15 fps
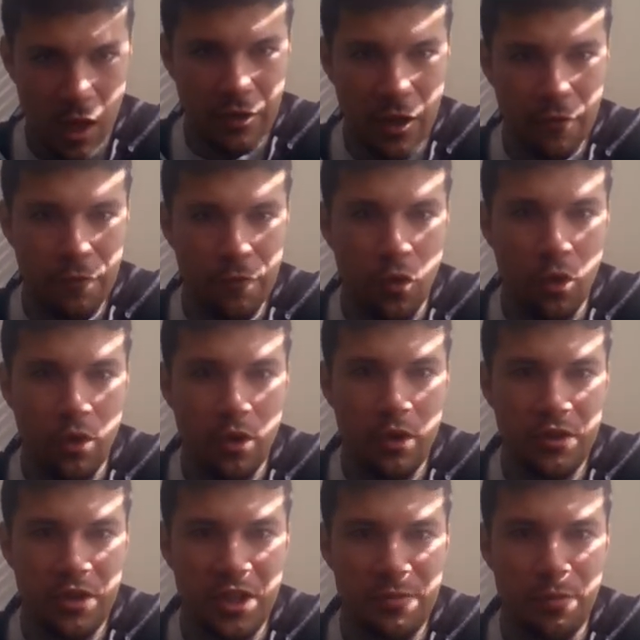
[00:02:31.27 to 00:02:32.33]
I've got
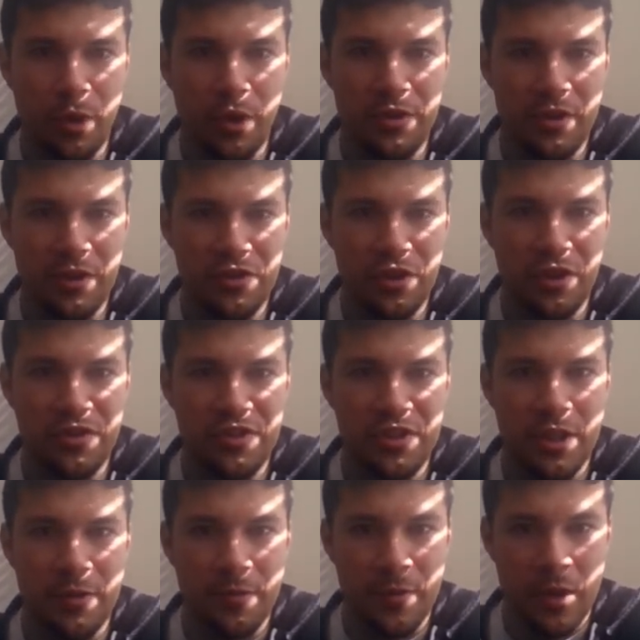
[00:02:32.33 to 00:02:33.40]
4 test points. As you can
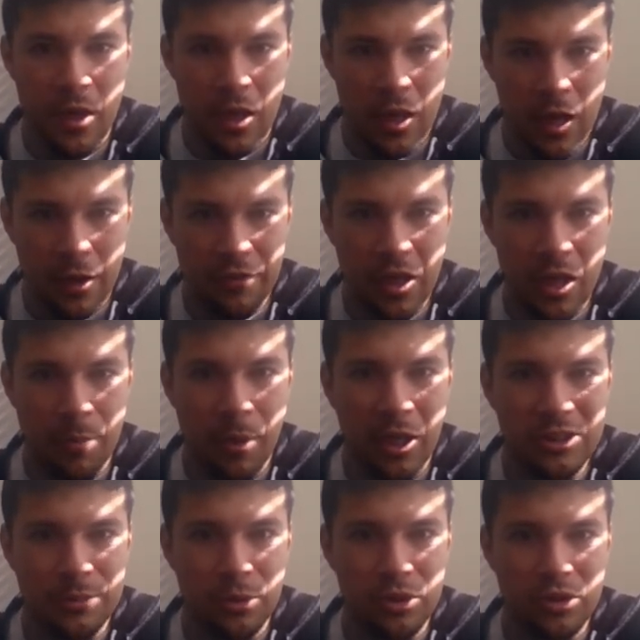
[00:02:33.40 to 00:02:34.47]
see, I've got a
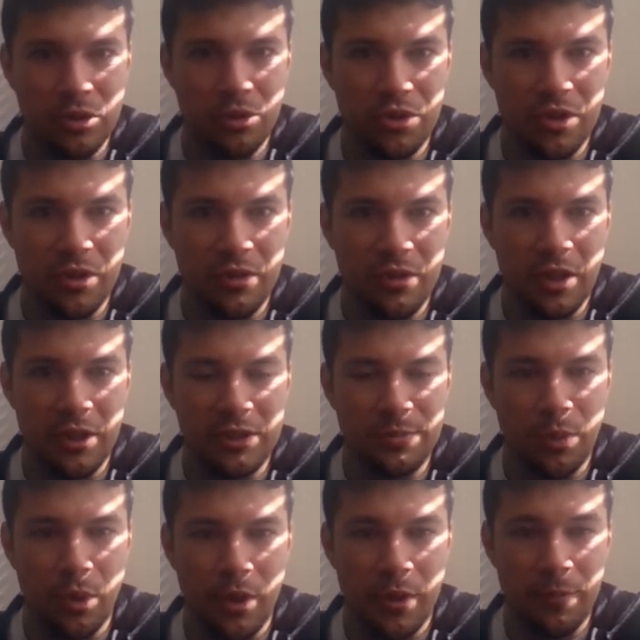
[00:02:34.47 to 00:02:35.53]
possible solution
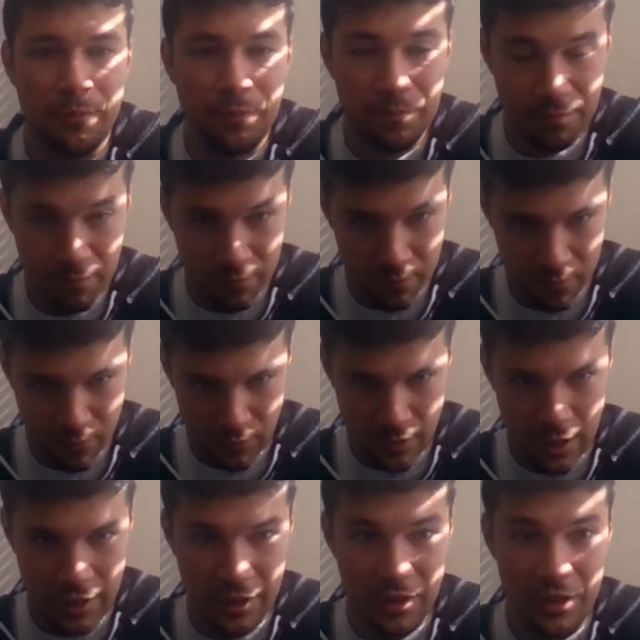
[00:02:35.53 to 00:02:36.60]
test point,
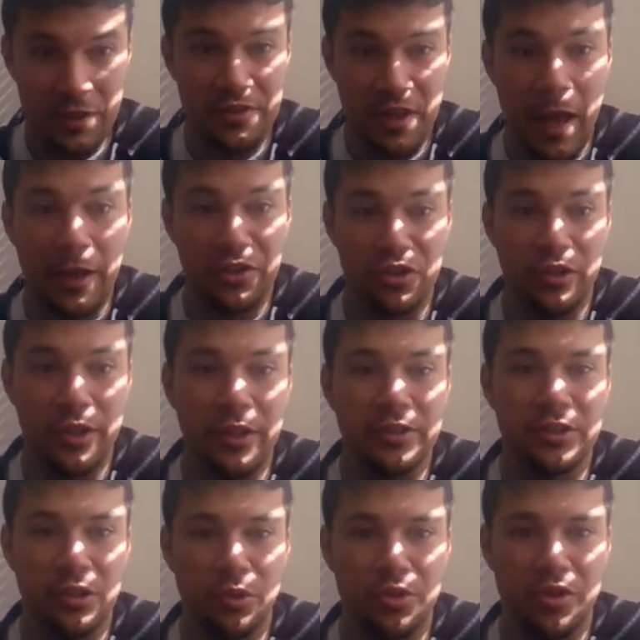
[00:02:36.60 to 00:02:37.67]
and it is actually a
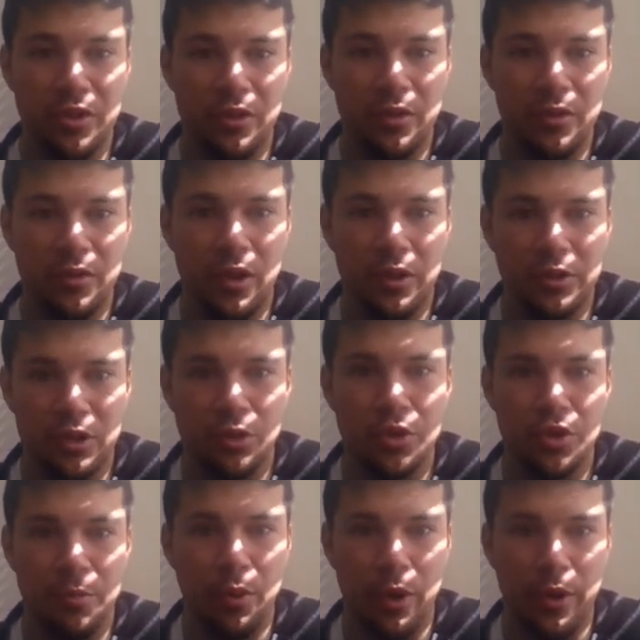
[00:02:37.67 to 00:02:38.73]
solution
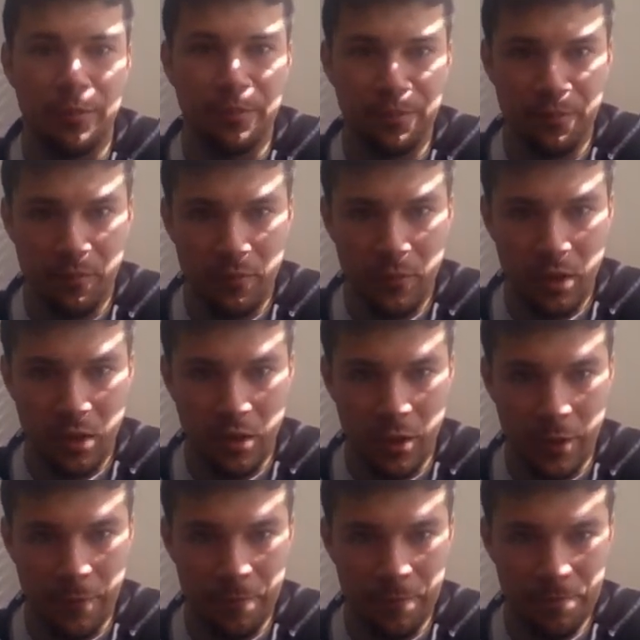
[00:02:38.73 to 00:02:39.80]
point. All
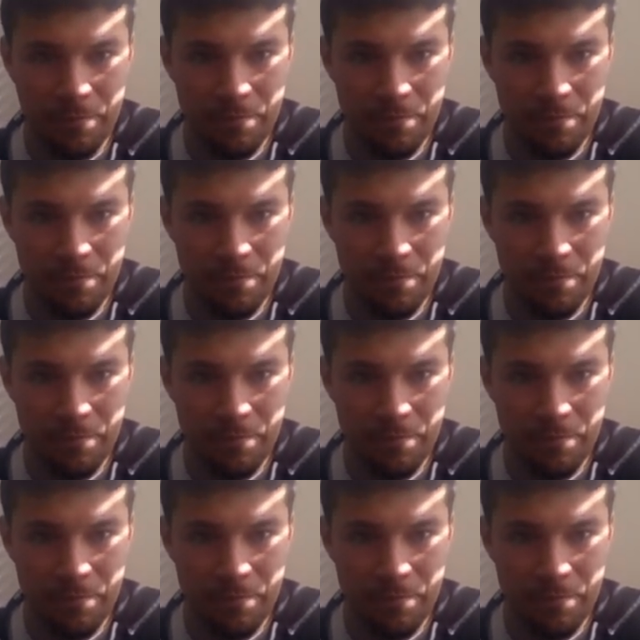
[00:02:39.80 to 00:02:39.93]
right.